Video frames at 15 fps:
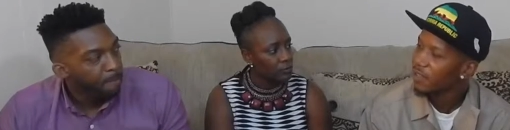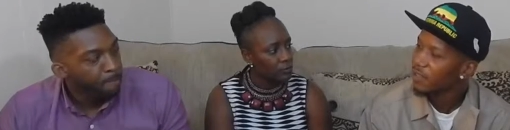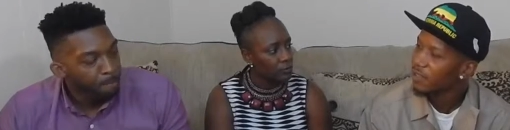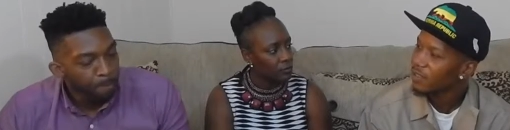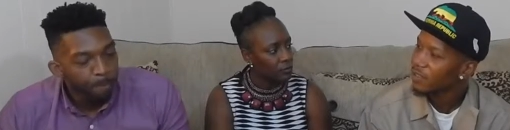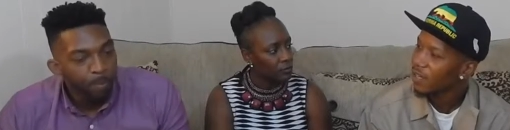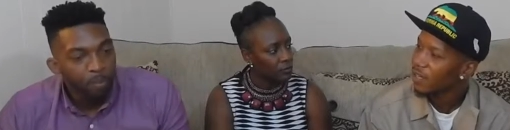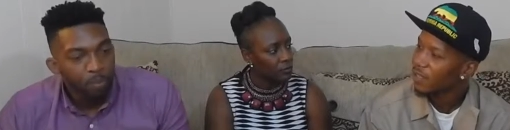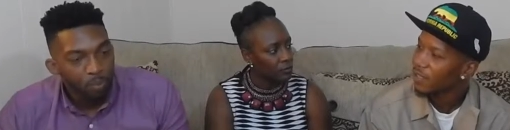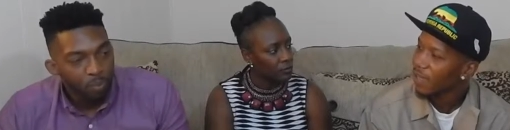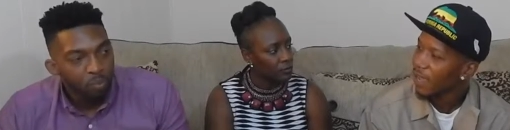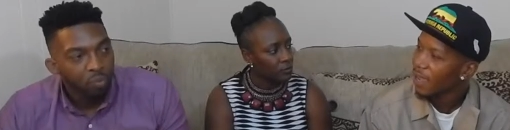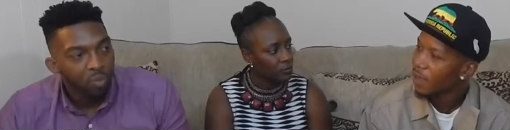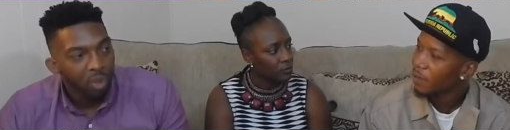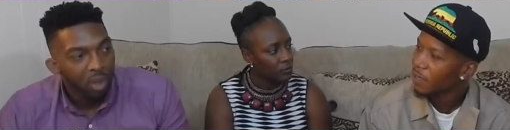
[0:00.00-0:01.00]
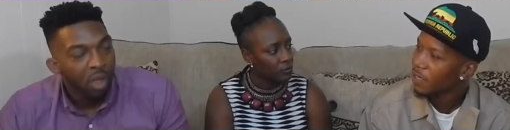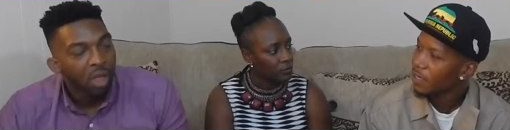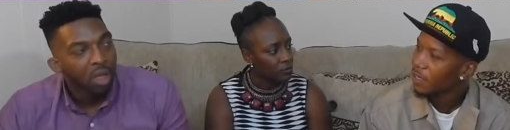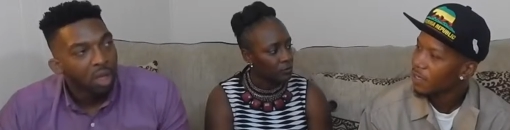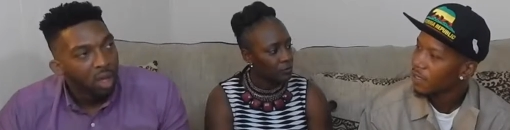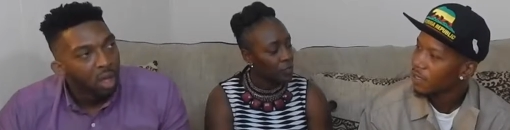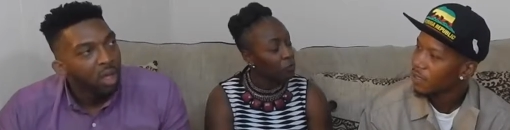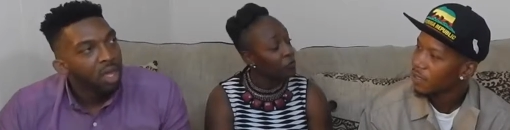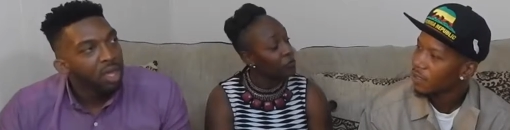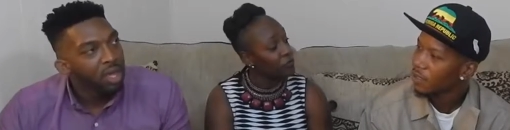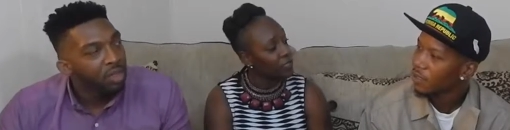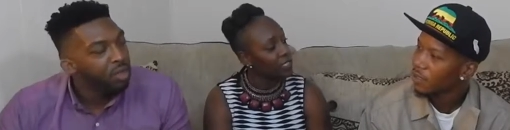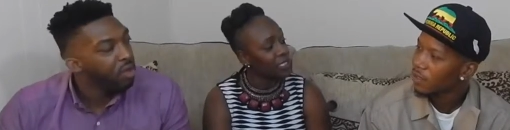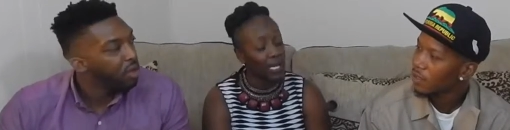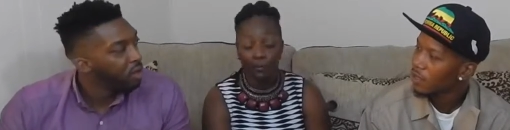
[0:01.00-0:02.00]
Speaker 1: Mm-hmm. Like, damn. It, it, oh,
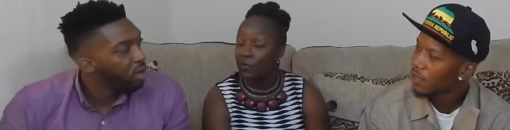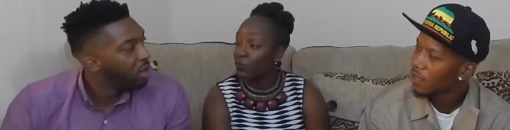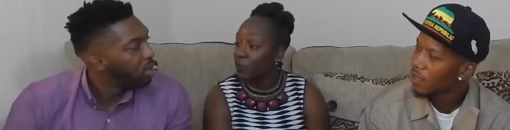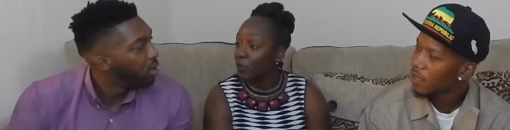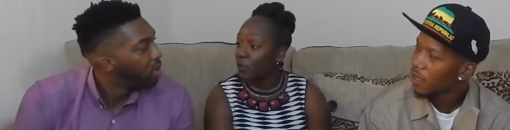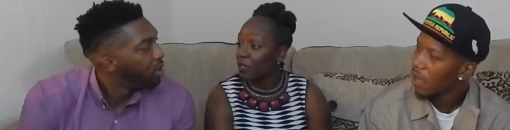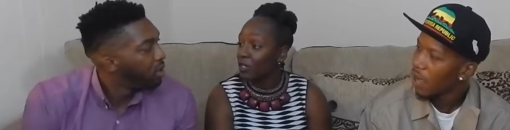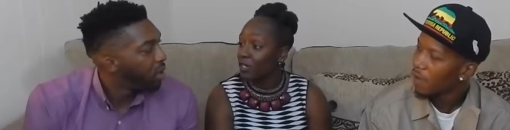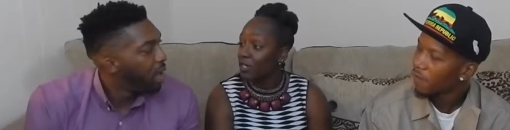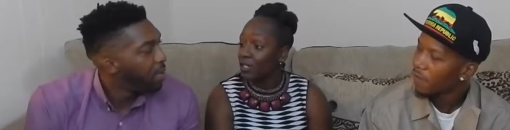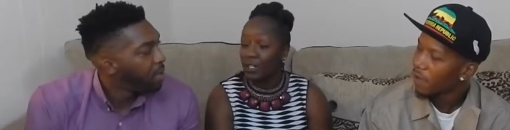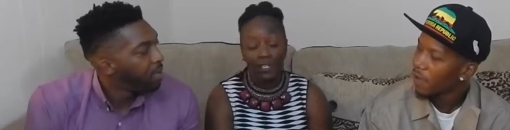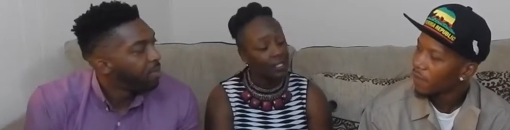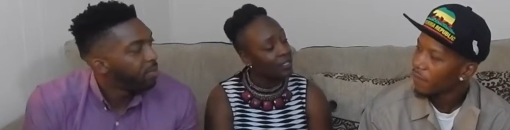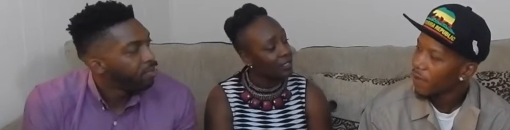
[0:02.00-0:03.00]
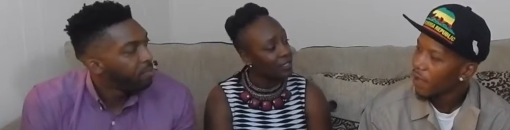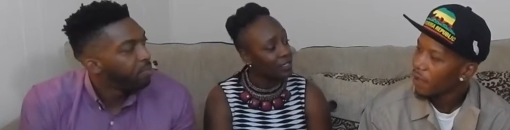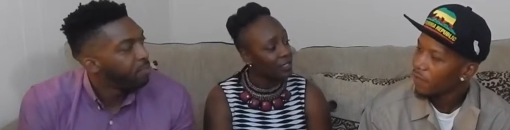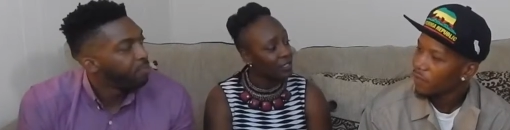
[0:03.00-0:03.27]
you've seen that before. i i mean, i